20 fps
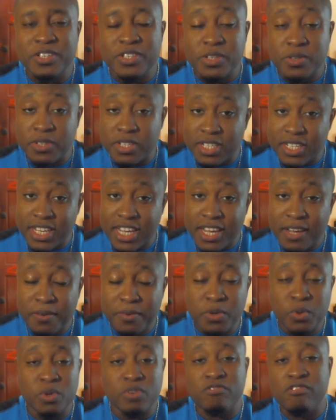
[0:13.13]
So today
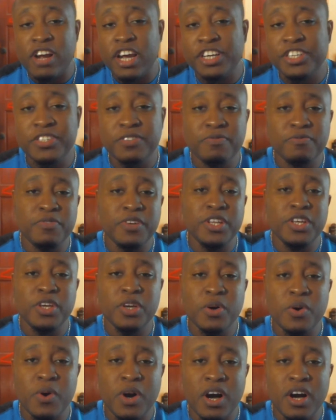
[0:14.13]
we're doing a reaction
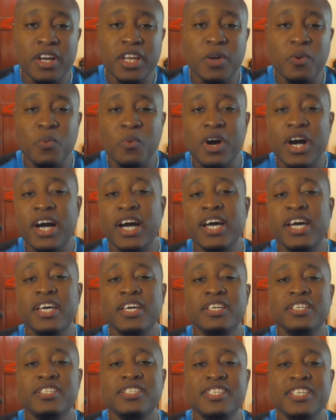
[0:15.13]
video on a
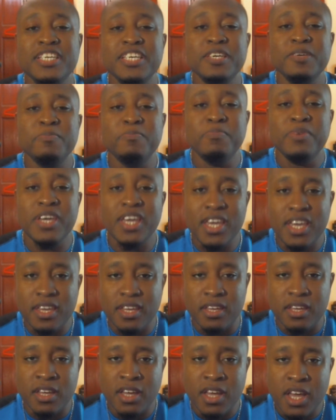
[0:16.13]
Y T
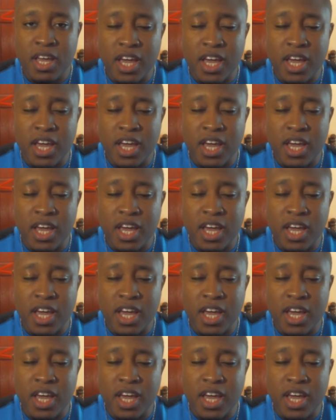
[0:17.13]
P,